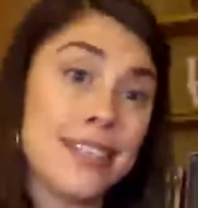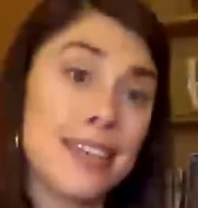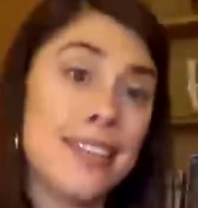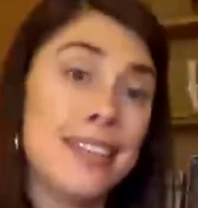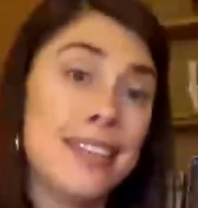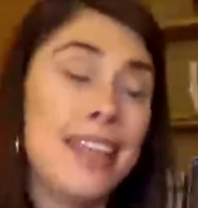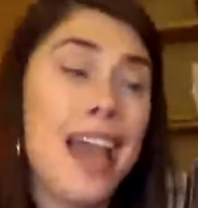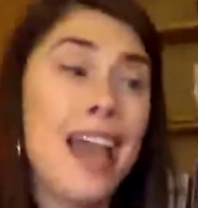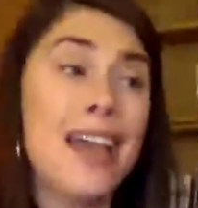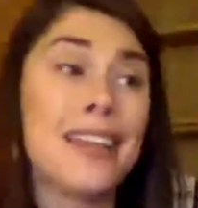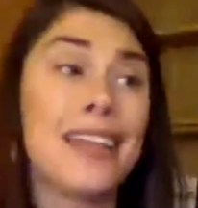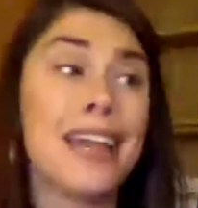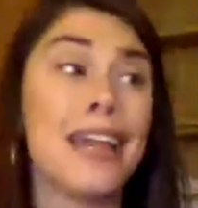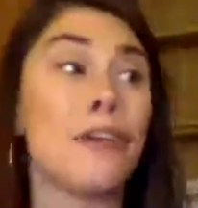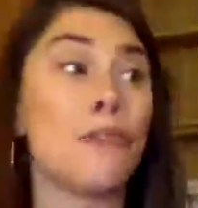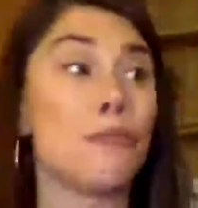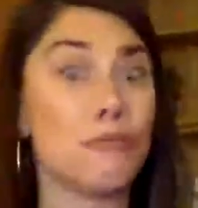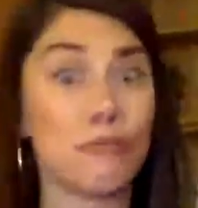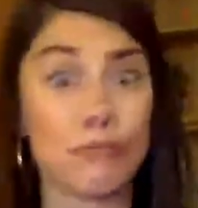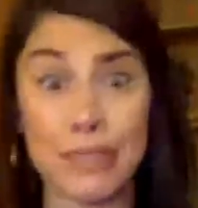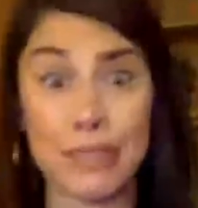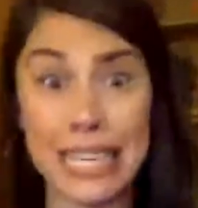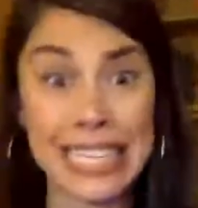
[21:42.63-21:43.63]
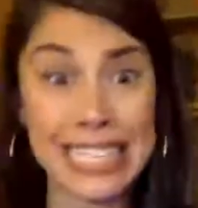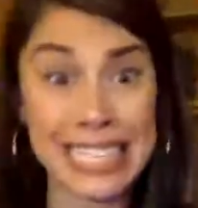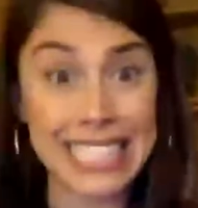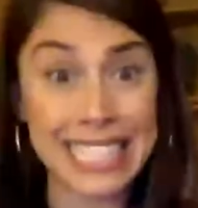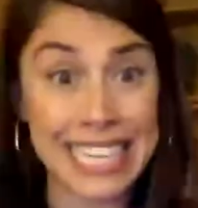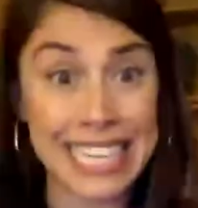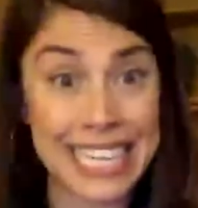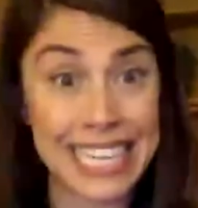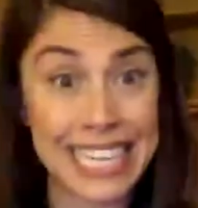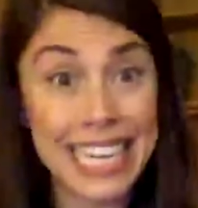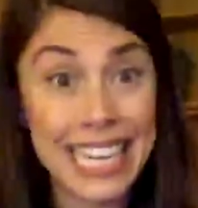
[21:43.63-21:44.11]
And that like
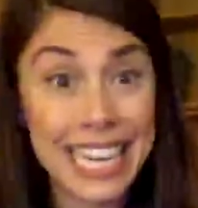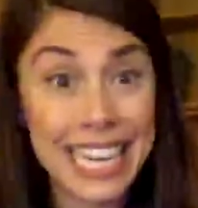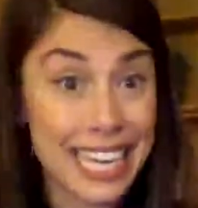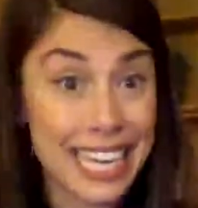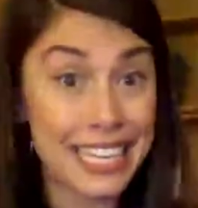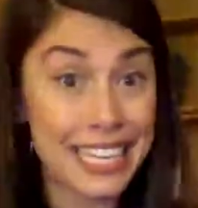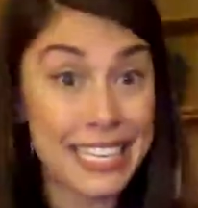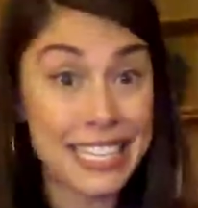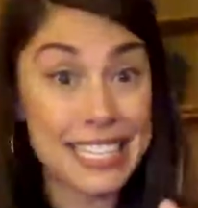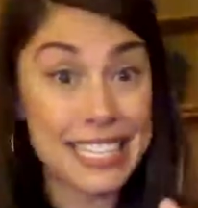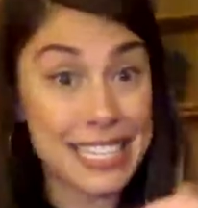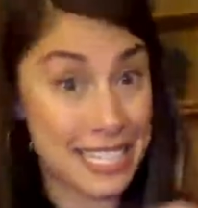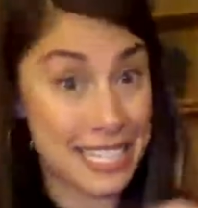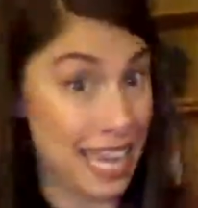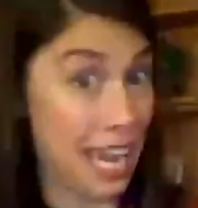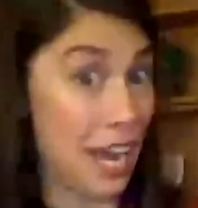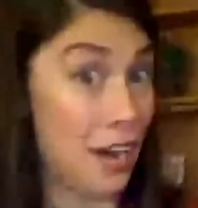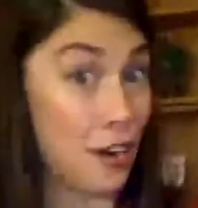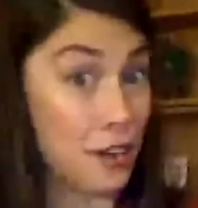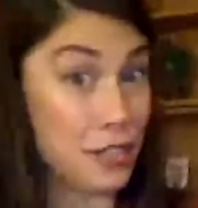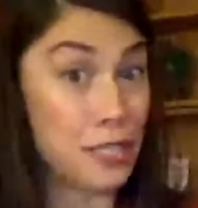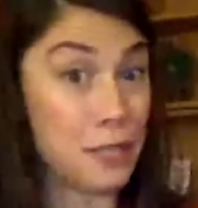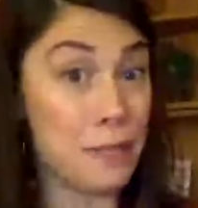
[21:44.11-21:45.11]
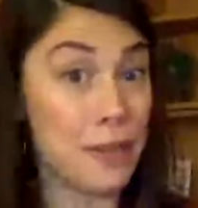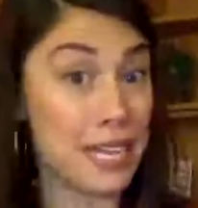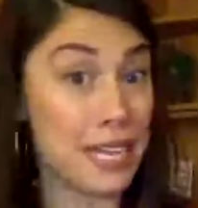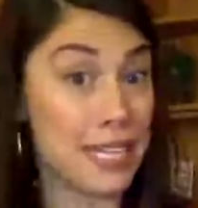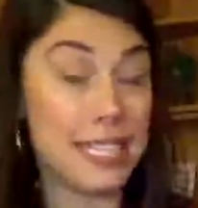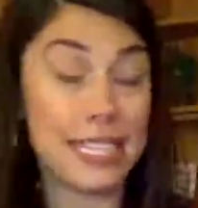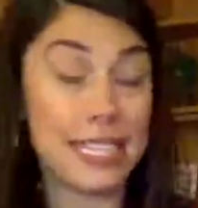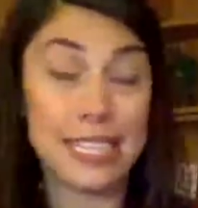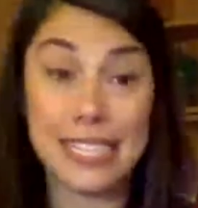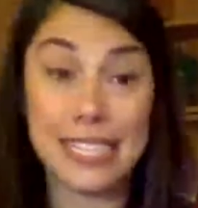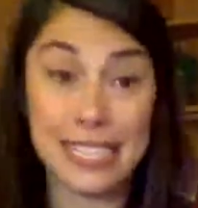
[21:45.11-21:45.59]
really scares me
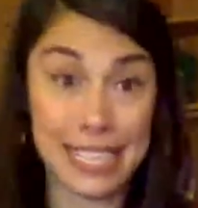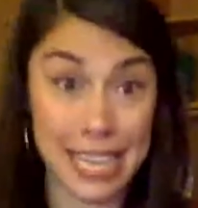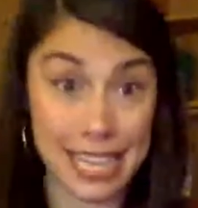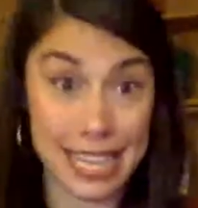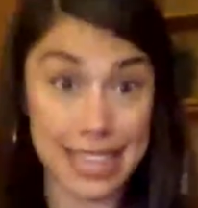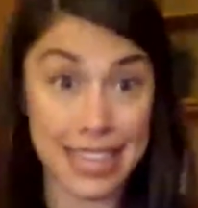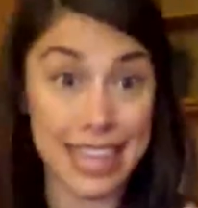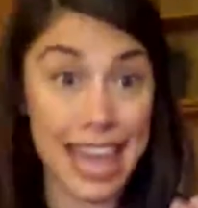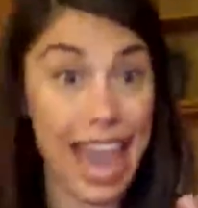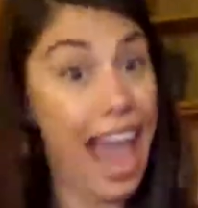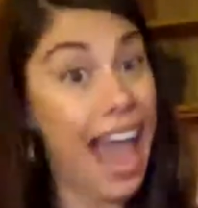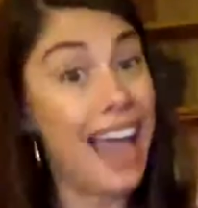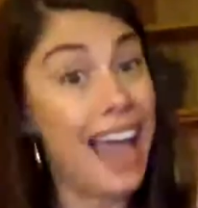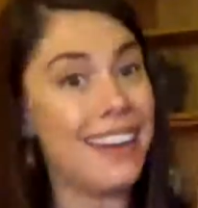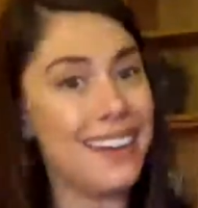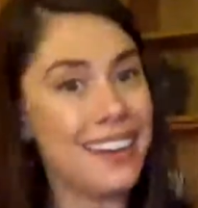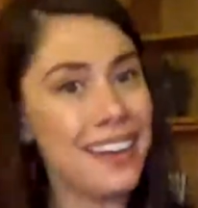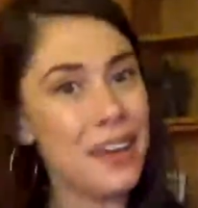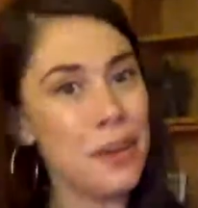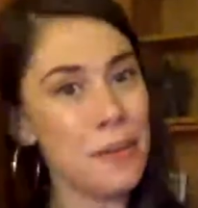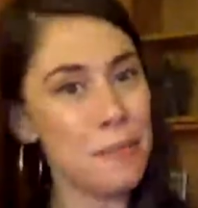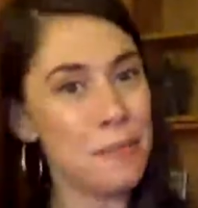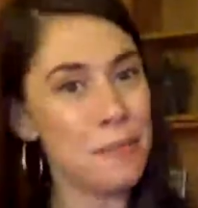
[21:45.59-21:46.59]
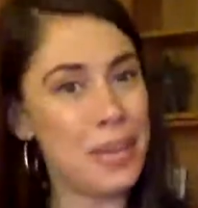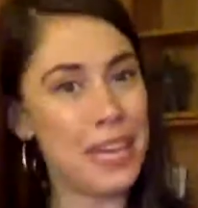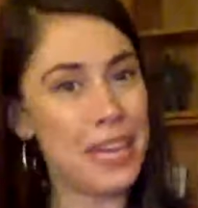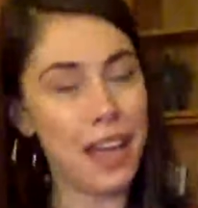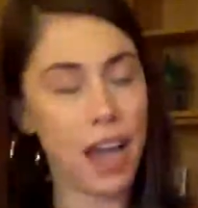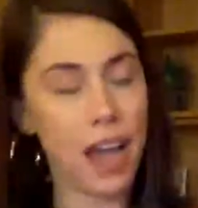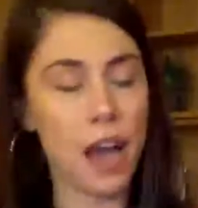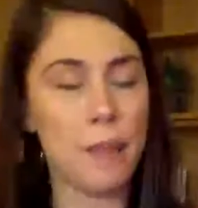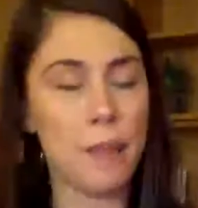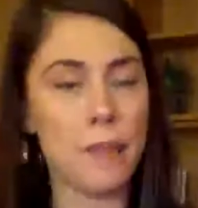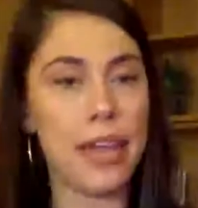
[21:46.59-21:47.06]
to see that
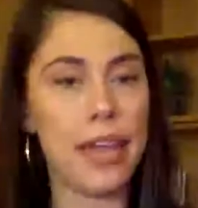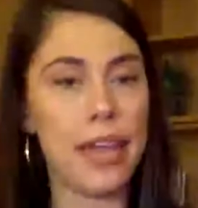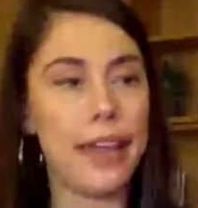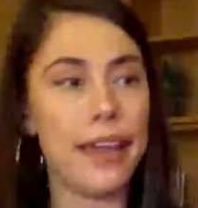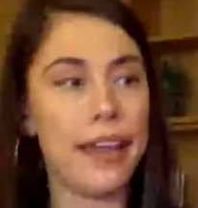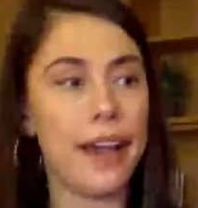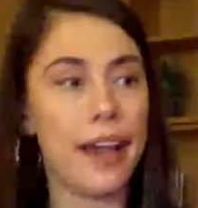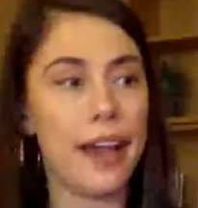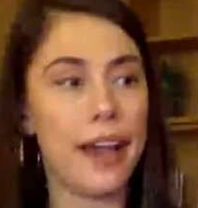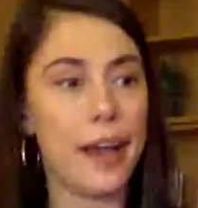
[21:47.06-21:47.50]
becoming